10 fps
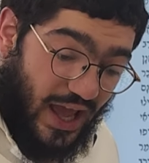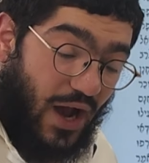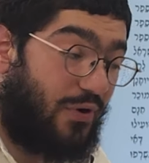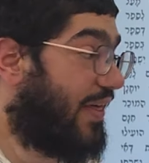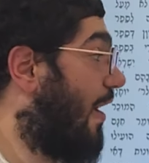
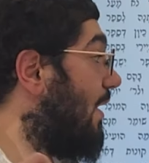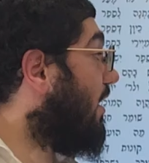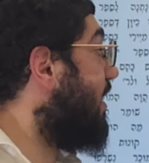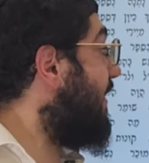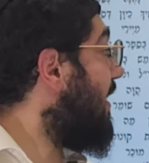And with
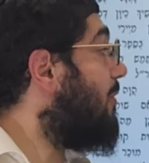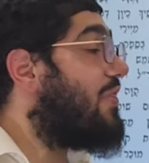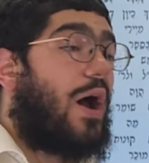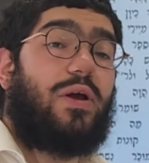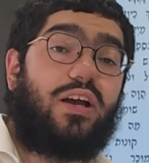
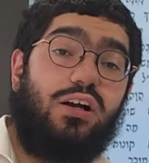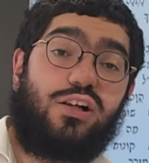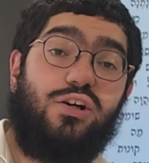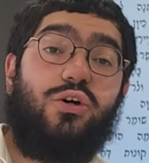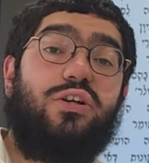that we
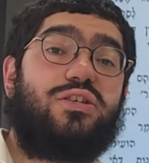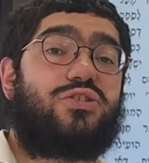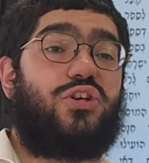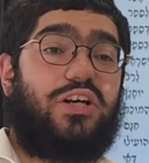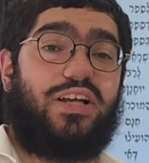conclude
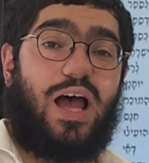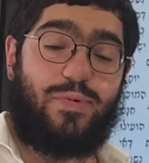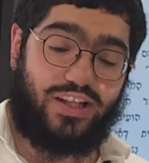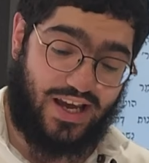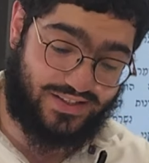Sugya
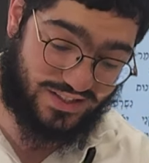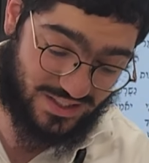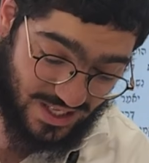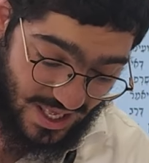Lamed Ches.